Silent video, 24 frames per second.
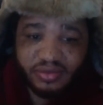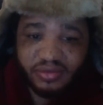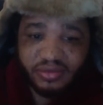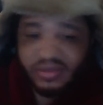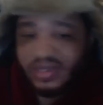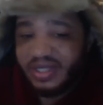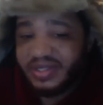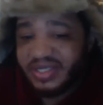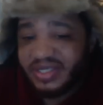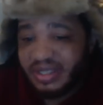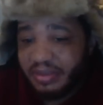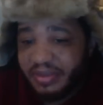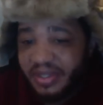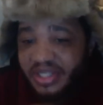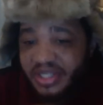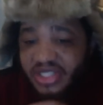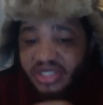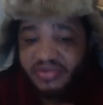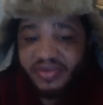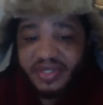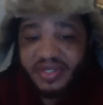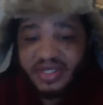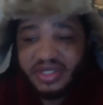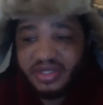there's some
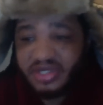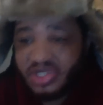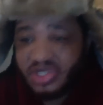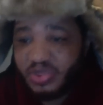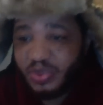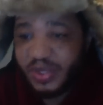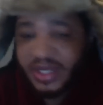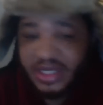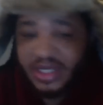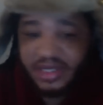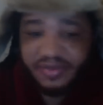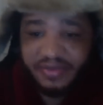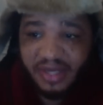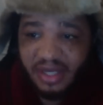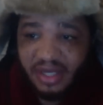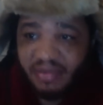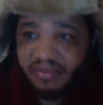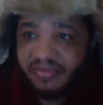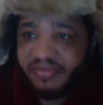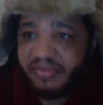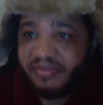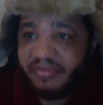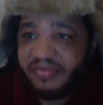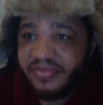interesting tweets from, um,
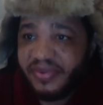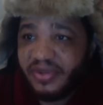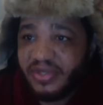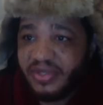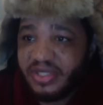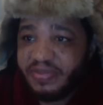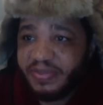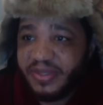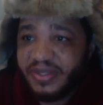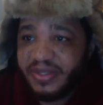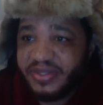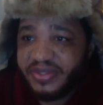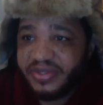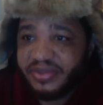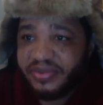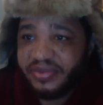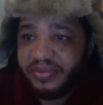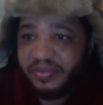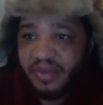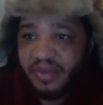from Phil Spencer.